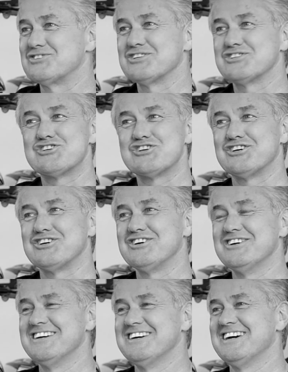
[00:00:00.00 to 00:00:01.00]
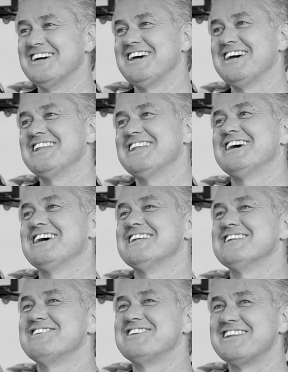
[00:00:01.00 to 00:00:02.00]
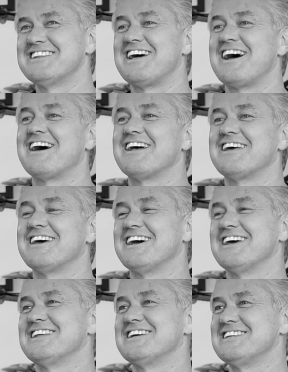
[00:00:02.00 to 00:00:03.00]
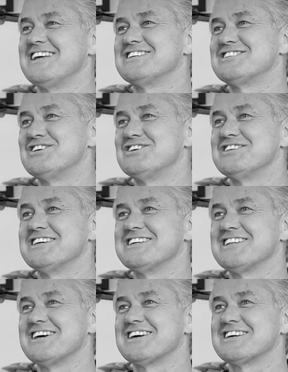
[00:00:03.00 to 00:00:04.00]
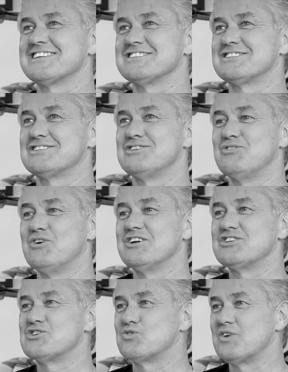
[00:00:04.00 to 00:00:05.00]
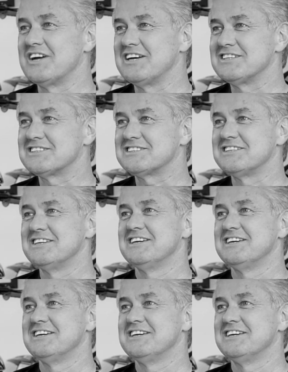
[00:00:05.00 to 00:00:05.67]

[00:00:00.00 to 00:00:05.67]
real chill. And then we did that, and then that turned into wanting to race.